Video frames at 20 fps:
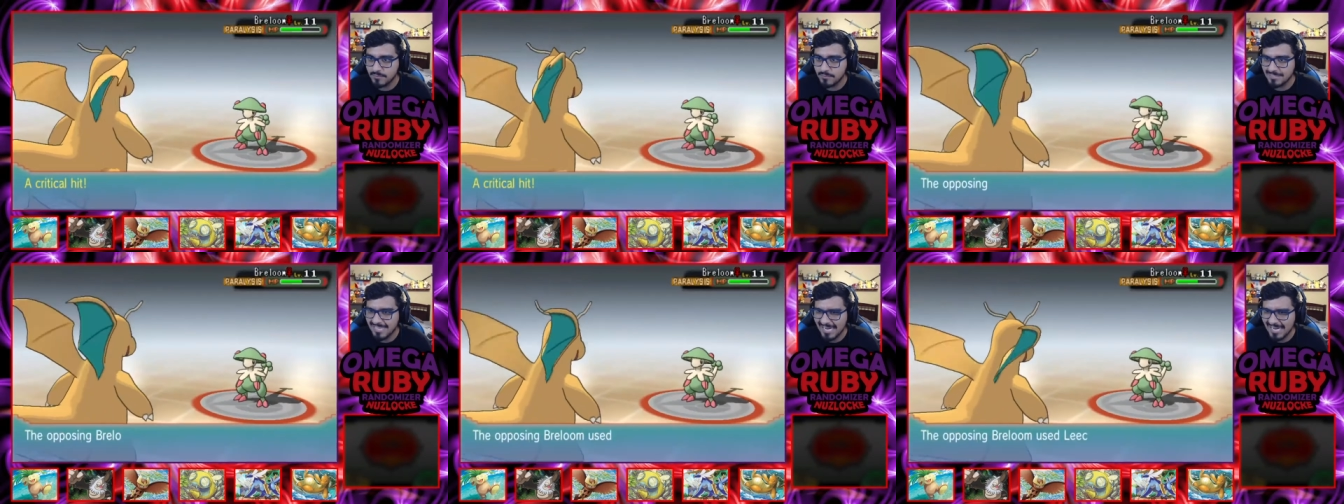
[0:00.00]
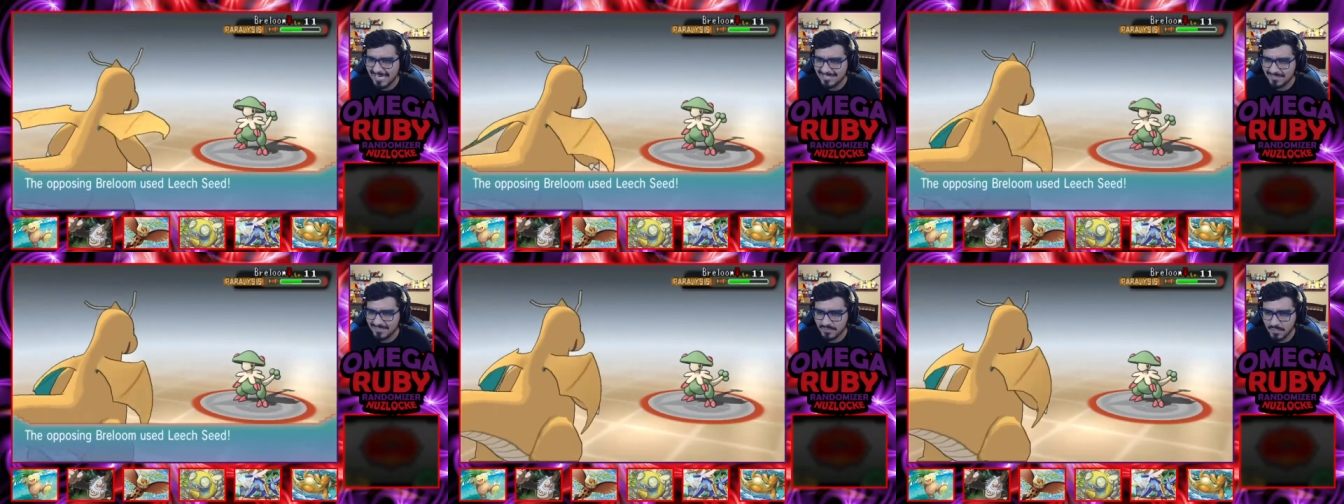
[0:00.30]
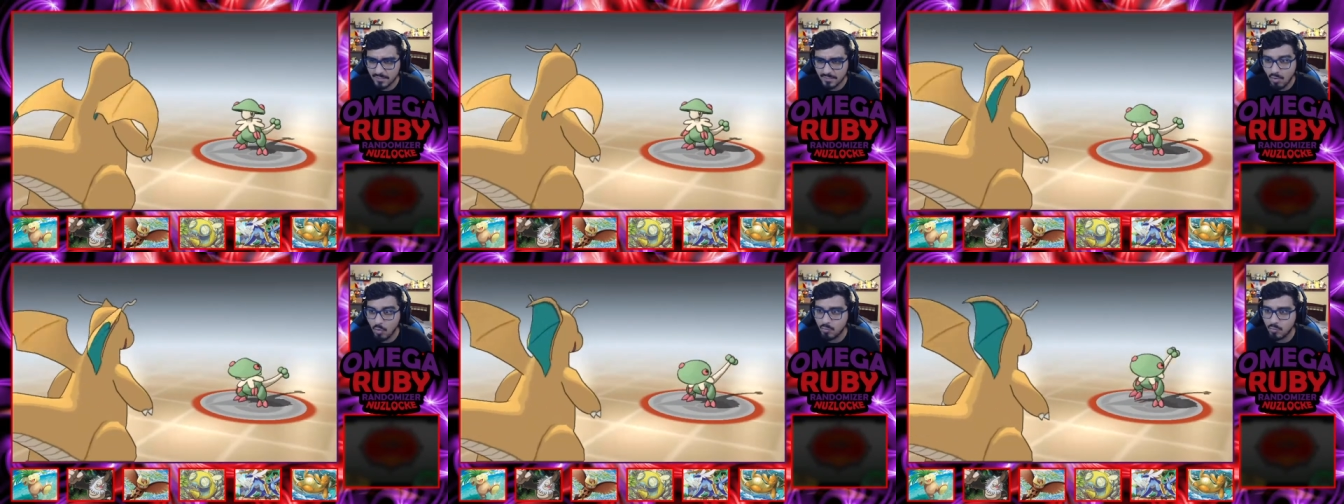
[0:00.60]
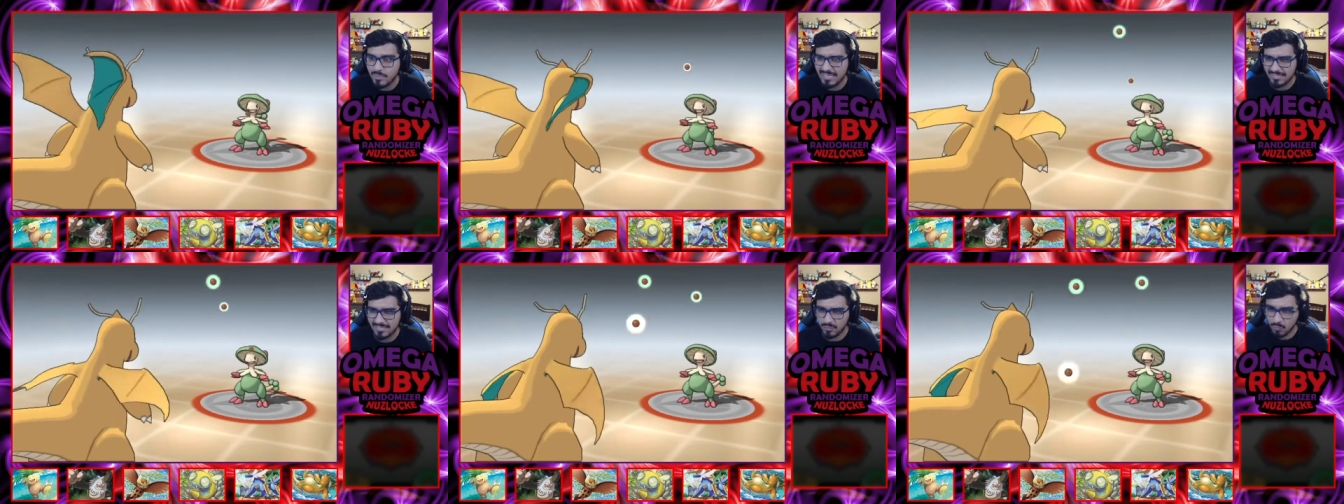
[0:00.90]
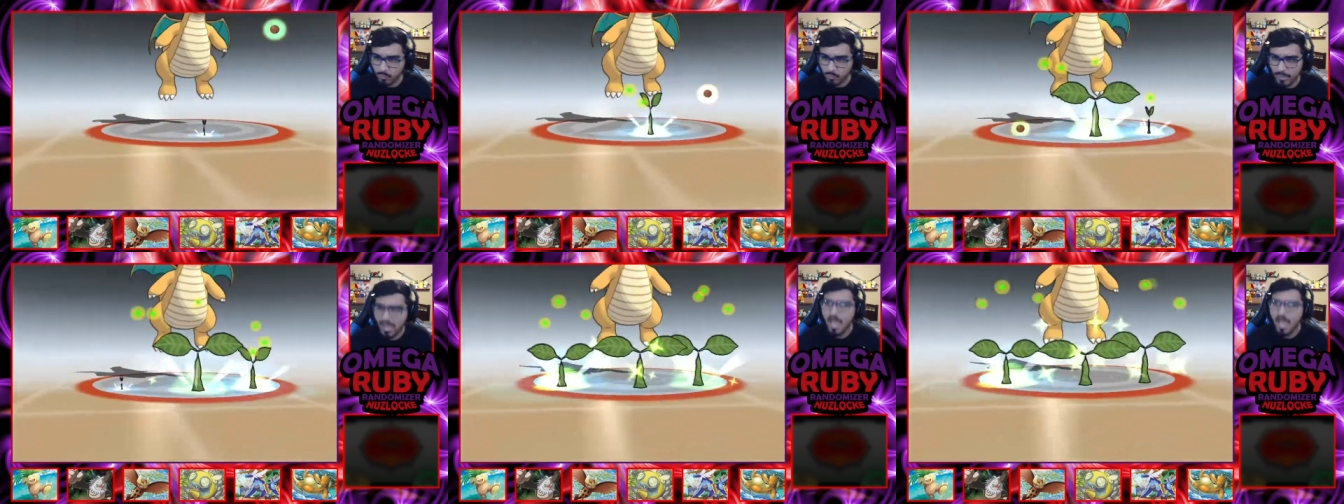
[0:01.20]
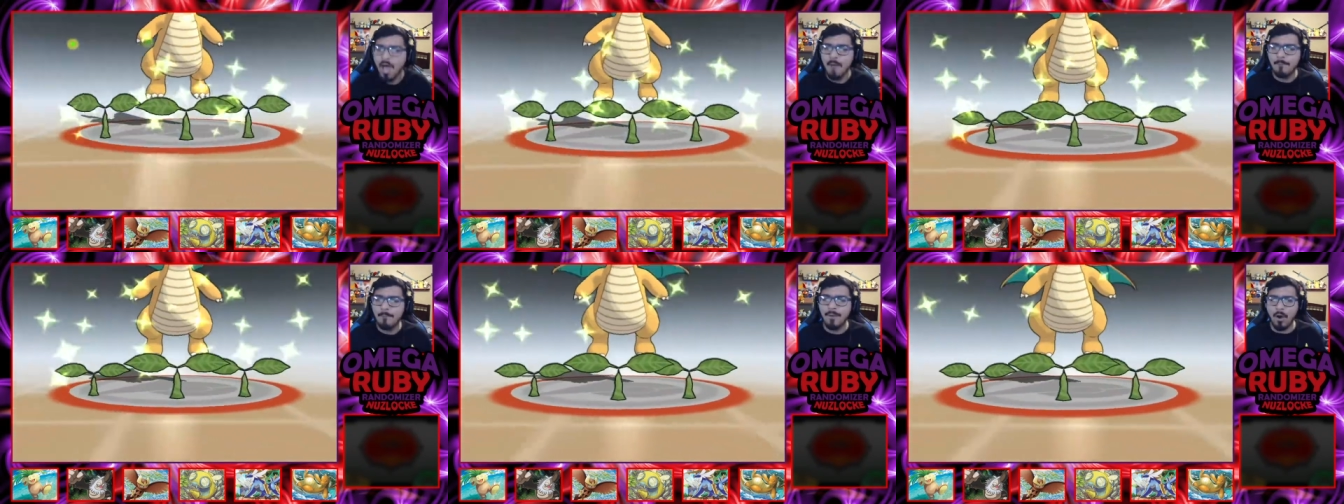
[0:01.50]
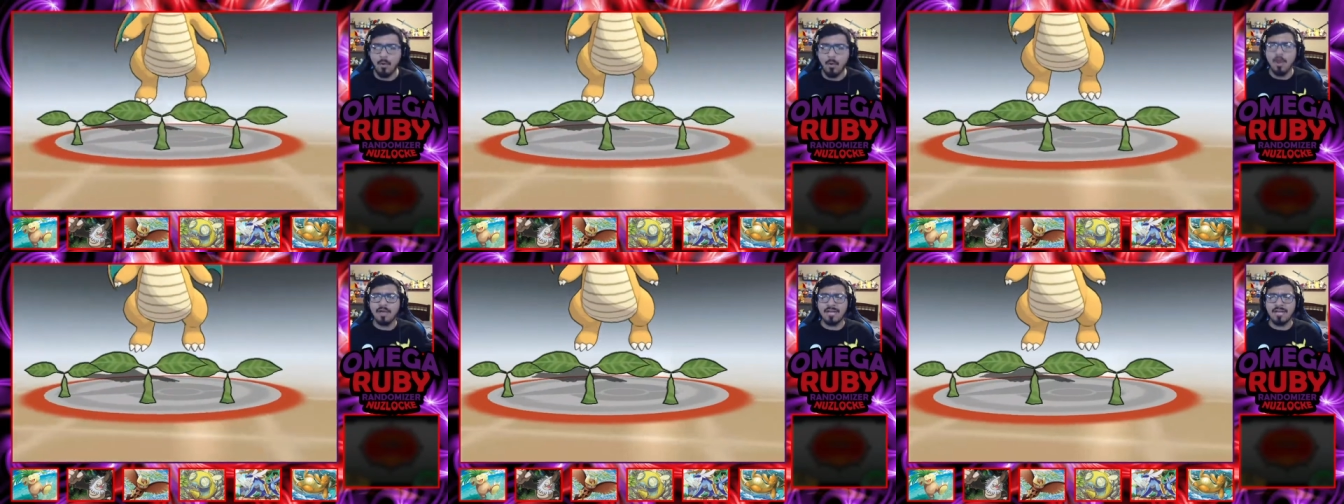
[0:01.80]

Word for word: Yes, yes. Oh, we got a crit. Bro,